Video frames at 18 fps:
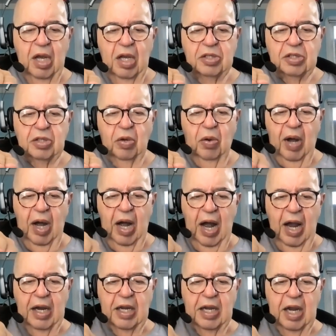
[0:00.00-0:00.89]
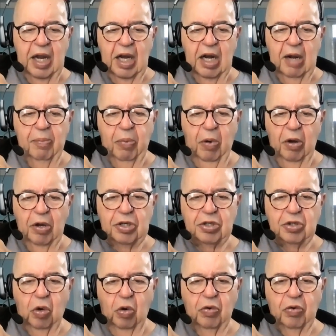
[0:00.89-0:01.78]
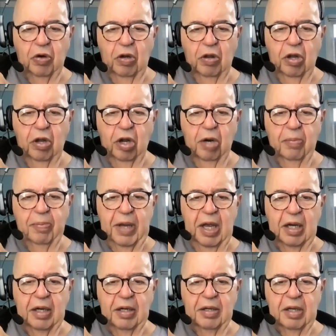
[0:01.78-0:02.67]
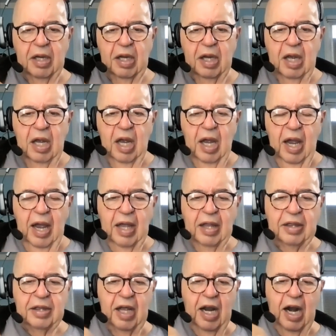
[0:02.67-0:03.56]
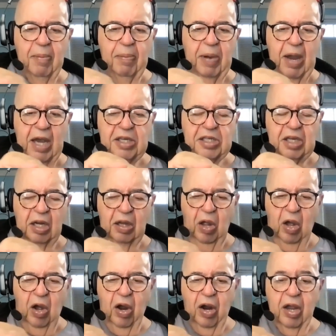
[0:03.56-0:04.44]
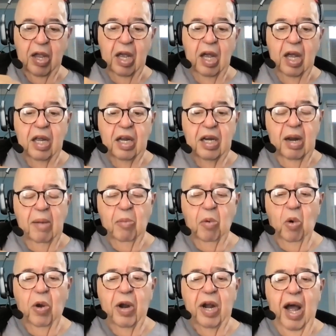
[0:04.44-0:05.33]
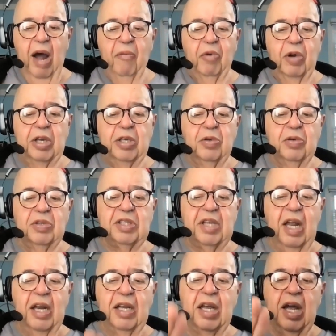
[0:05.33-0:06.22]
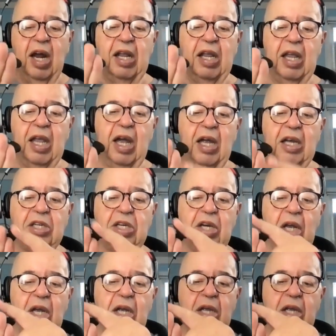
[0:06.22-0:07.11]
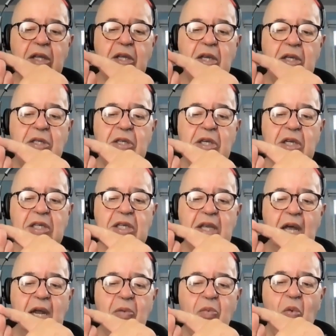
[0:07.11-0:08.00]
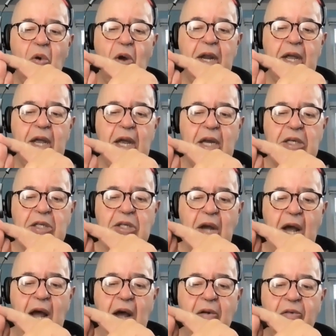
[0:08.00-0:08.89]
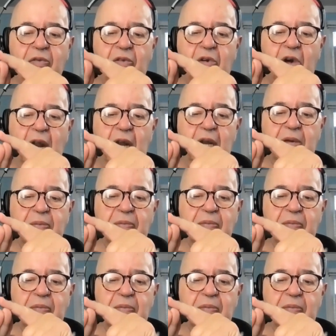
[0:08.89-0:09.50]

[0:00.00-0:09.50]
So I kick it up on the shoulder a little bit, and then I pass it along. Number one, I reduce that cutting edge to just that one edge out front.